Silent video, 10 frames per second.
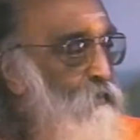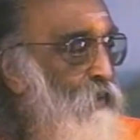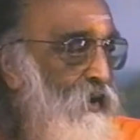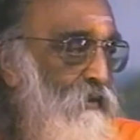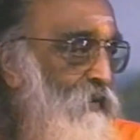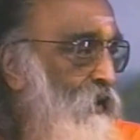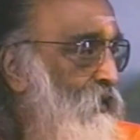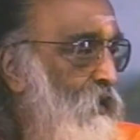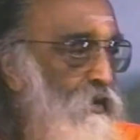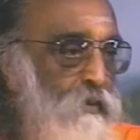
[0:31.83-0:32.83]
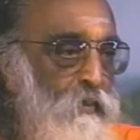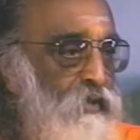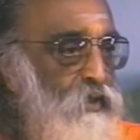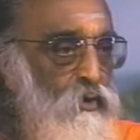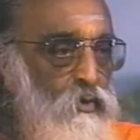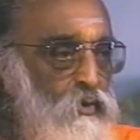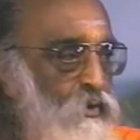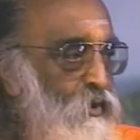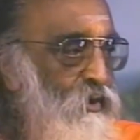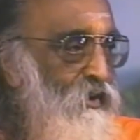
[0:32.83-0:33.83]
Bhagavan ka kripa dekho.
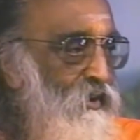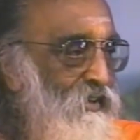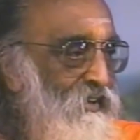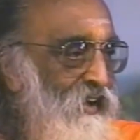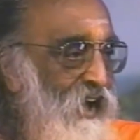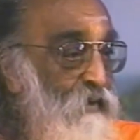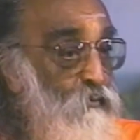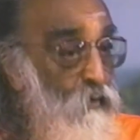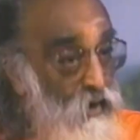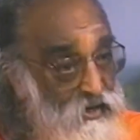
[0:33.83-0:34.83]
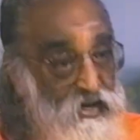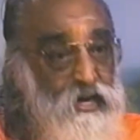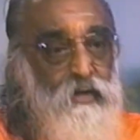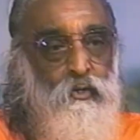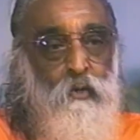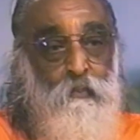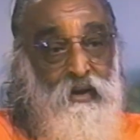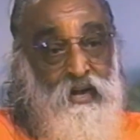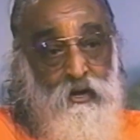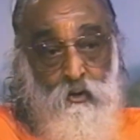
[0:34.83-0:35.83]
I wanted a rope
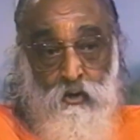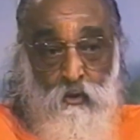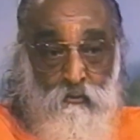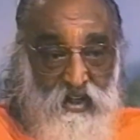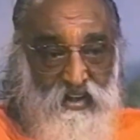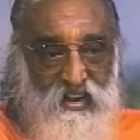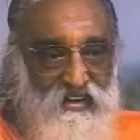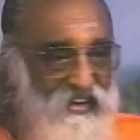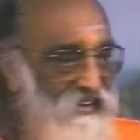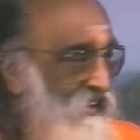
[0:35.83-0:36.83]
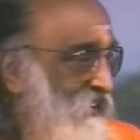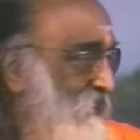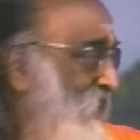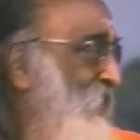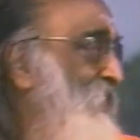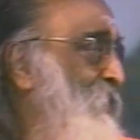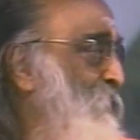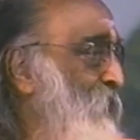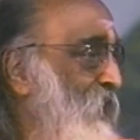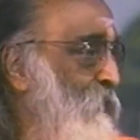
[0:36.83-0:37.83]
and I don't know where I can get it. There
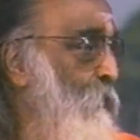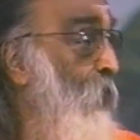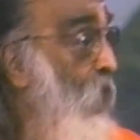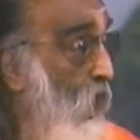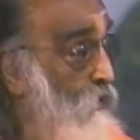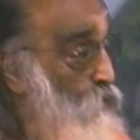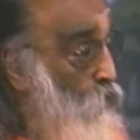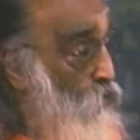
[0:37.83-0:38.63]
you are, rope. And you